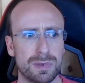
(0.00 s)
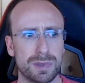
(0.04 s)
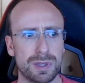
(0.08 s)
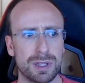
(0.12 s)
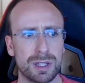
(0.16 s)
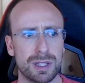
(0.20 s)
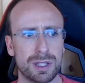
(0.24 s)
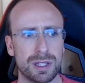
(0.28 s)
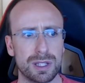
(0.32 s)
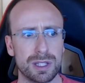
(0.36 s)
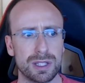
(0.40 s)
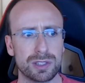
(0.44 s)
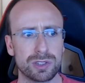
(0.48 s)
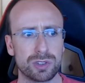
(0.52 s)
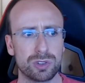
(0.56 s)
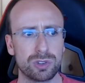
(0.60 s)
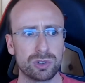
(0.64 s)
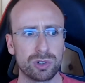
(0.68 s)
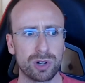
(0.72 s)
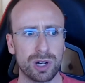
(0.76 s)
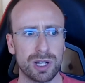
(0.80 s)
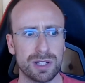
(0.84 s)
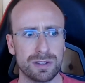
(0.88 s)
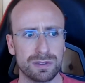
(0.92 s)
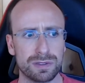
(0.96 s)
it's
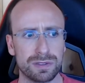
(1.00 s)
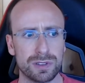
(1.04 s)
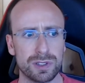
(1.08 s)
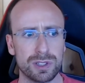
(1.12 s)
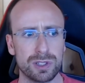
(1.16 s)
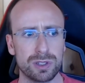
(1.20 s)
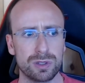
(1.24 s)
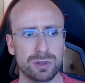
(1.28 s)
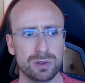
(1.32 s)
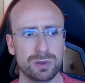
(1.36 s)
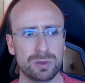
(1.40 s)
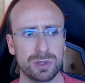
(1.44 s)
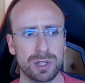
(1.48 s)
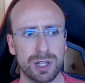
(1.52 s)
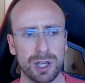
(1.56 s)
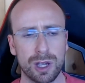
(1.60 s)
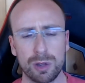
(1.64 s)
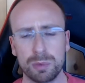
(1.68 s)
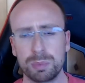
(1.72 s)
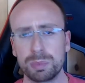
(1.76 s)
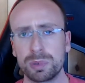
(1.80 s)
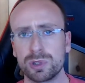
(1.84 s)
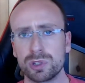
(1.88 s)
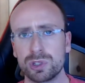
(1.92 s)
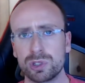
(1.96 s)
great for you. It
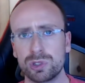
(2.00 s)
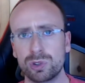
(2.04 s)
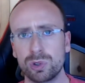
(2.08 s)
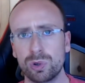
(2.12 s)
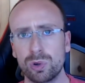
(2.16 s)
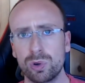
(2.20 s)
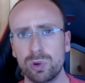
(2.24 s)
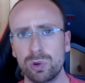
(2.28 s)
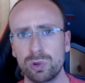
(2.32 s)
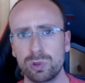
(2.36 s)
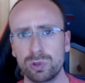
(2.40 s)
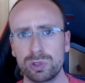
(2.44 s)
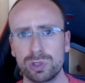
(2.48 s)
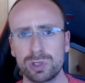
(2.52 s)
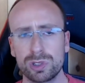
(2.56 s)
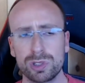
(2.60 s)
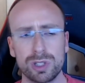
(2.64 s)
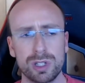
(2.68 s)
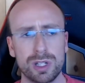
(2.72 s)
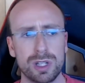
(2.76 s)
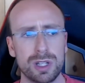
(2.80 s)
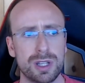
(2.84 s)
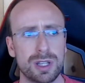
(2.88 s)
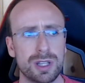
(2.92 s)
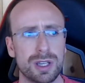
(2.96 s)
opens doors,
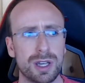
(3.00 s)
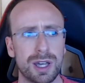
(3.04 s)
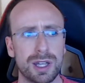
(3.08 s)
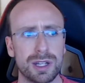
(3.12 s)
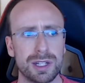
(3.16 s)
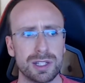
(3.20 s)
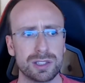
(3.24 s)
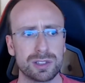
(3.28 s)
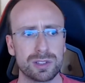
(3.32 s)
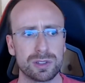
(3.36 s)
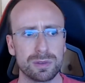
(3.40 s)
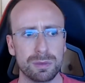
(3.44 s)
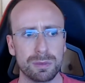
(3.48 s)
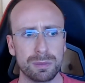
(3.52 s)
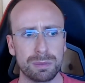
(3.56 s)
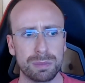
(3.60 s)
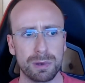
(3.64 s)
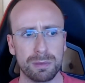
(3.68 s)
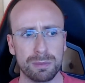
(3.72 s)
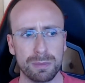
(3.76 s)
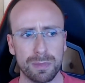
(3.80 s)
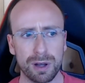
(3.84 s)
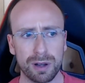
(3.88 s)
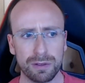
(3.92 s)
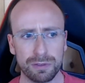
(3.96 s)

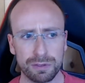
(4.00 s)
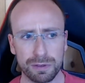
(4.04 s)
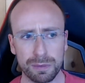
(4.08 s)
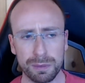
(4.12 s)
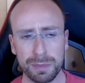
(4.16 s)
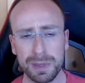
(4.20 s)
but for me,